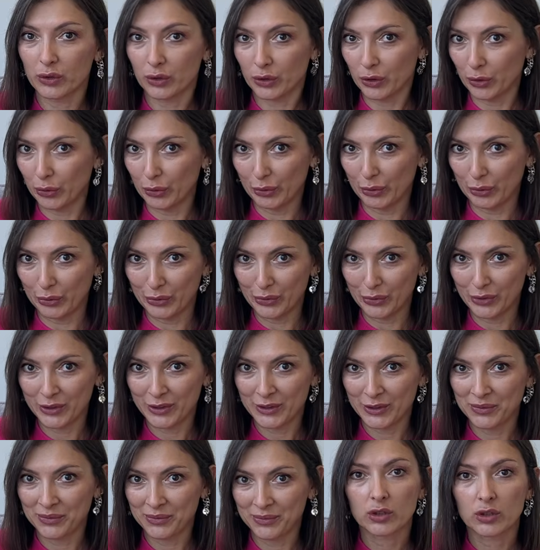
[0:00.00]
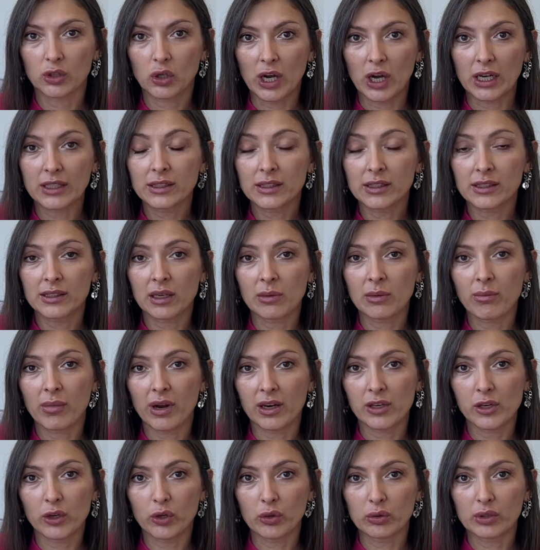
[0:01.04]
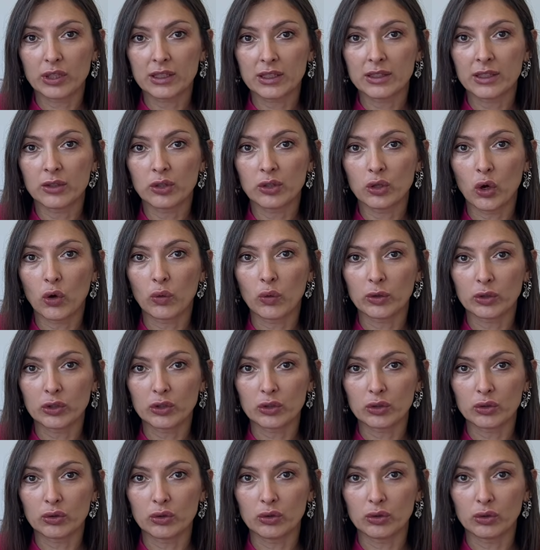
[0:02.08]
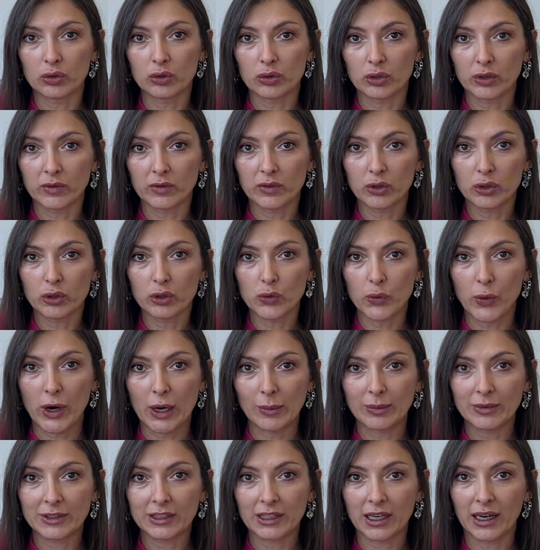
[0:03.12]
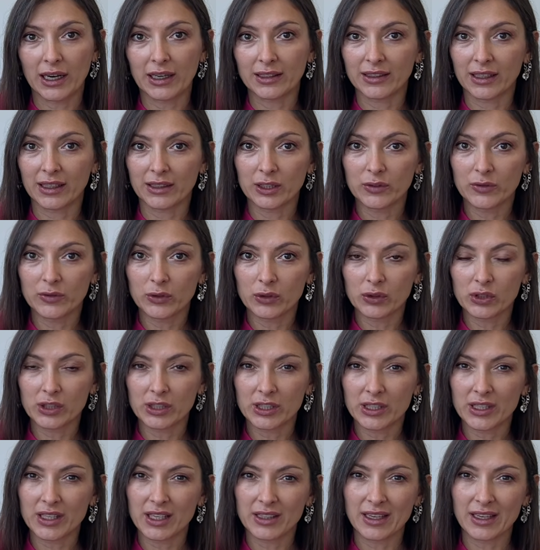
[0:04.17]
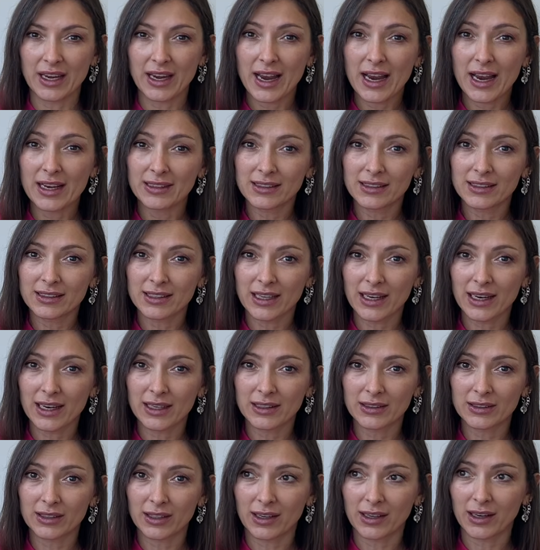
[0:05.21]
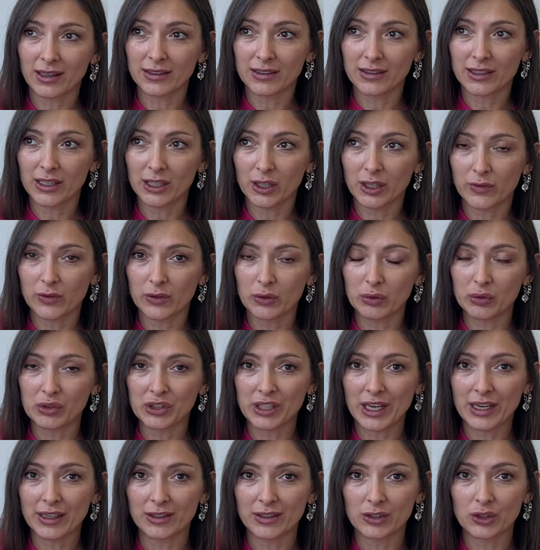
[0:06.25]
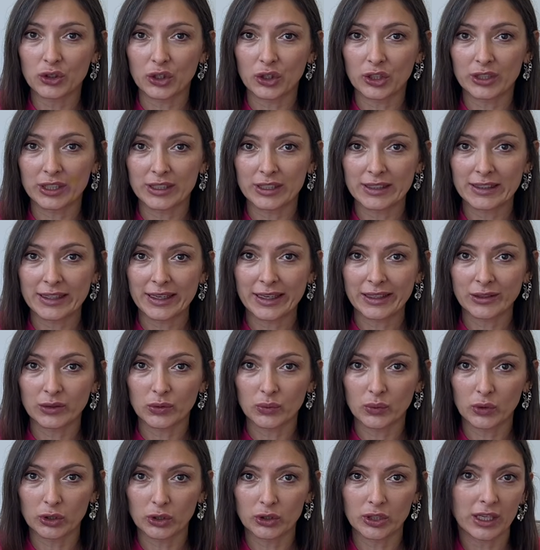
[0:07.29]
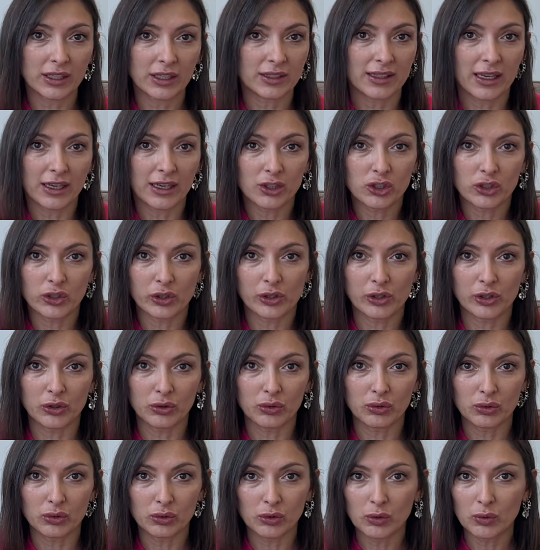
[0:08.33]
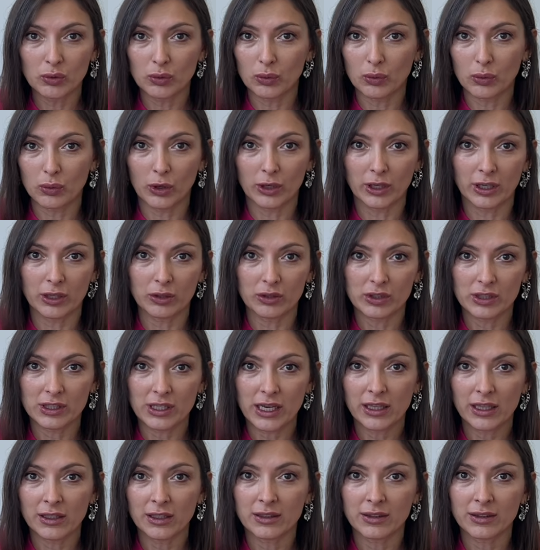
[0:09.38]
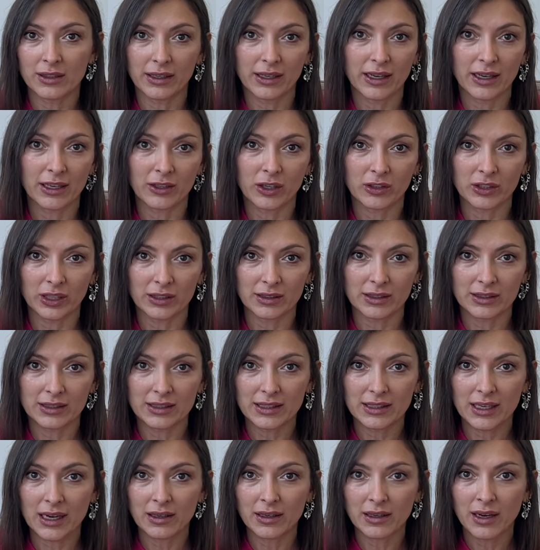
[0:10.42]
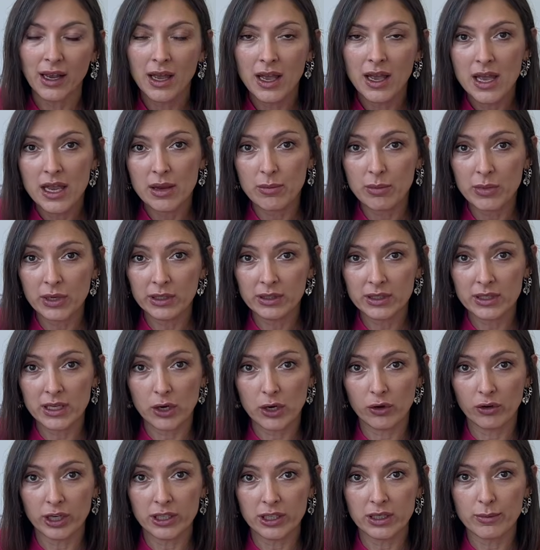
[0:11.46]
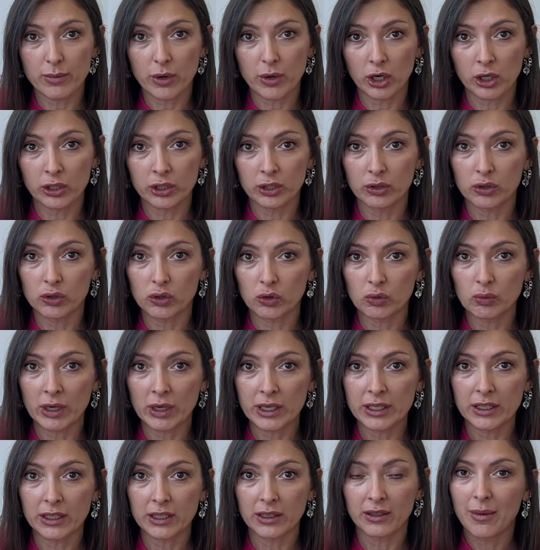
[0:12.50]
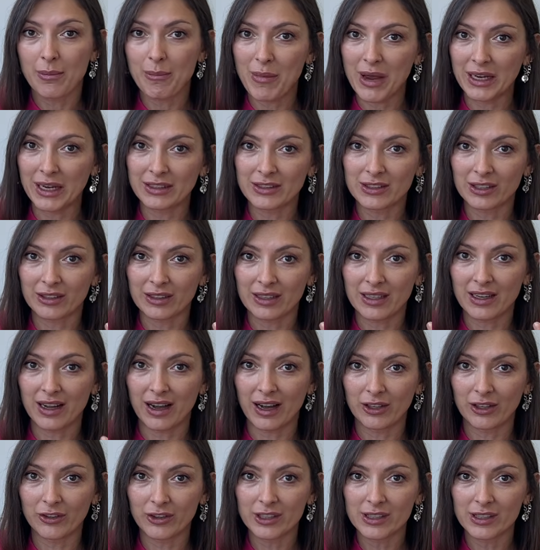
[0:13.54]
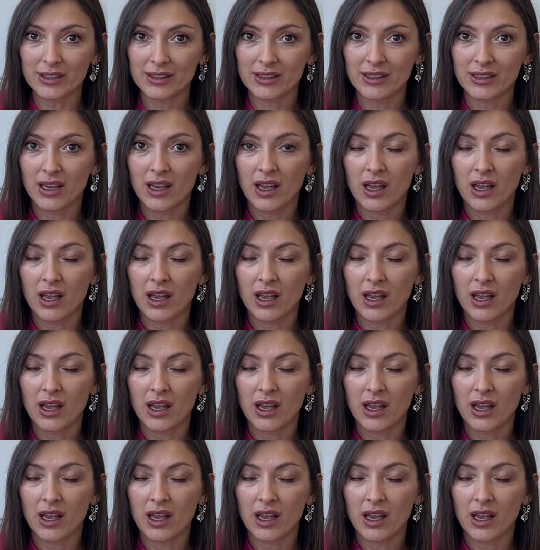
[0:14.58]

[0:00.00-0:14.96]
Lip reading: you lose. So ask somebody who doesn't know what you do to review your website, and if you see that they hesitate and take a few seconds to understand what is actually you do, what are you selling, they cannot understand, it means they're already burning too many mental calories,